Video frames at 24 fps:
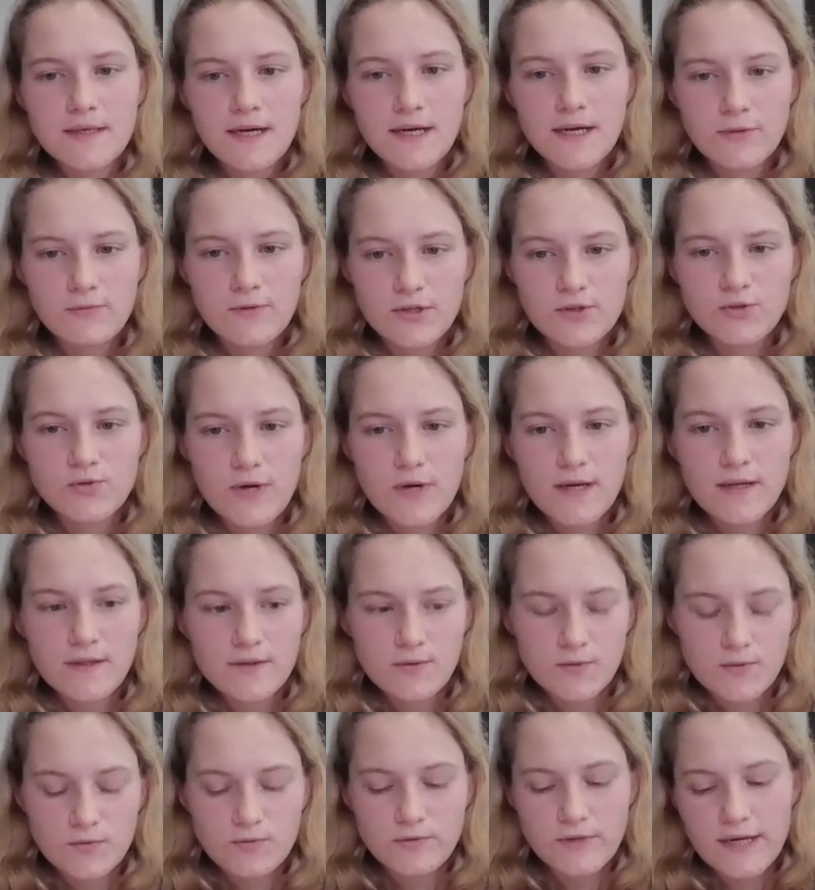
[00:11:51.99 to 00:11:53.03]
And we're trying
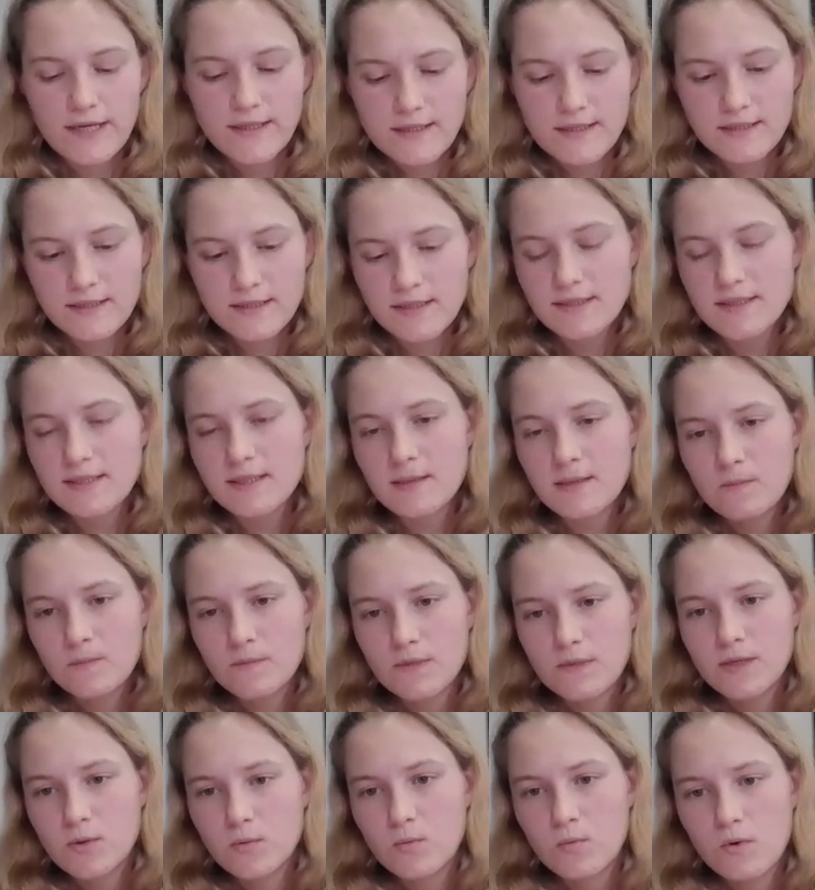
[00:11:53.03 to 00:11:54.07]
to create a system
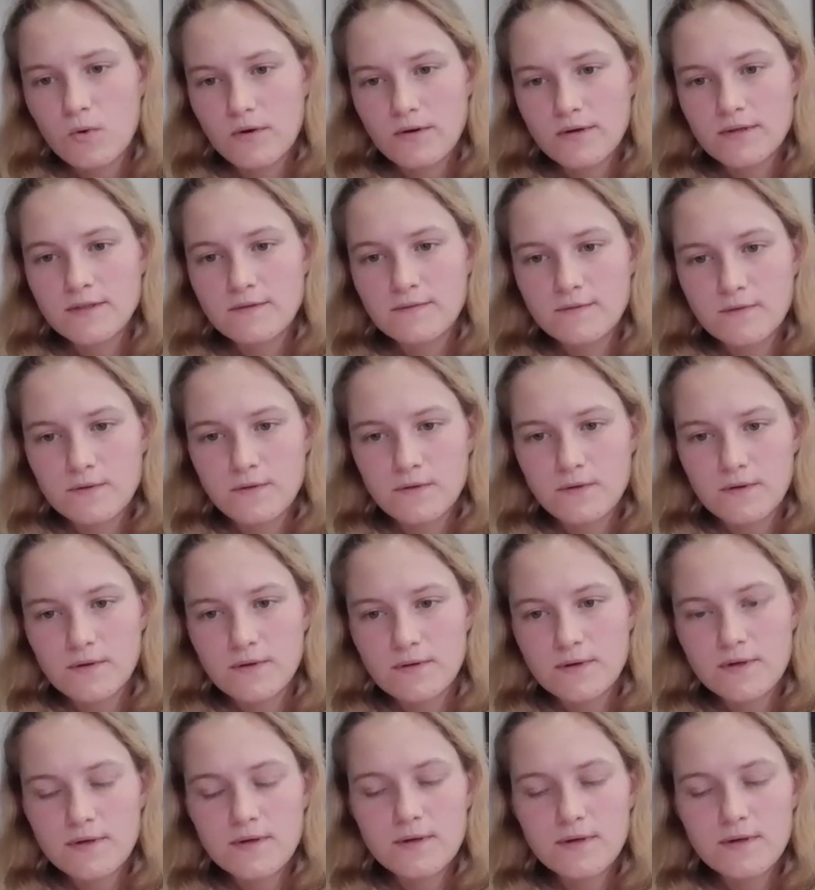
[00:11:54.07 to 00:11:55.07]
that works for